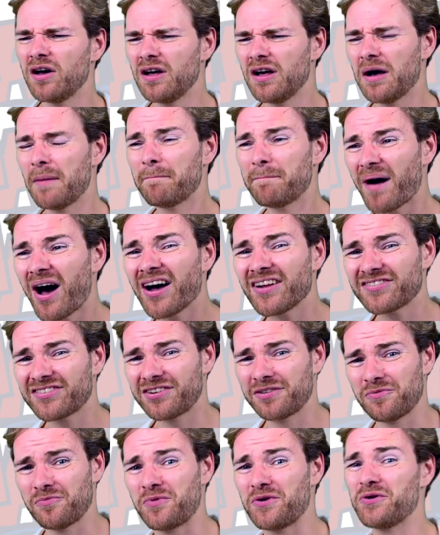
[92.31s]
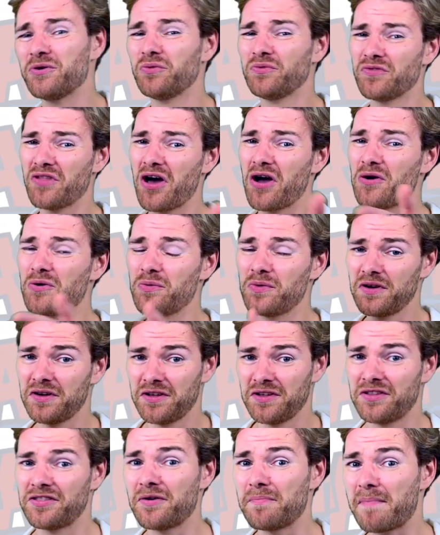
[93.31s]
But we all know
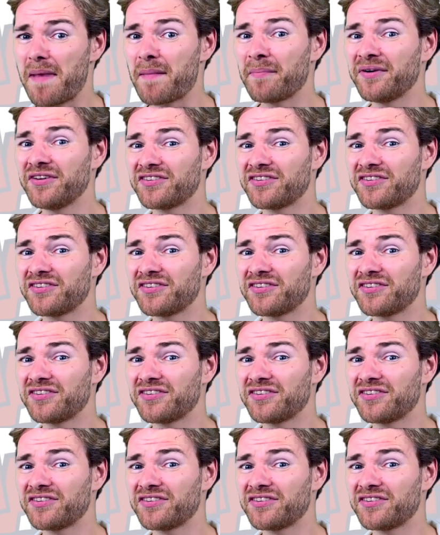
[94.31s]
that memories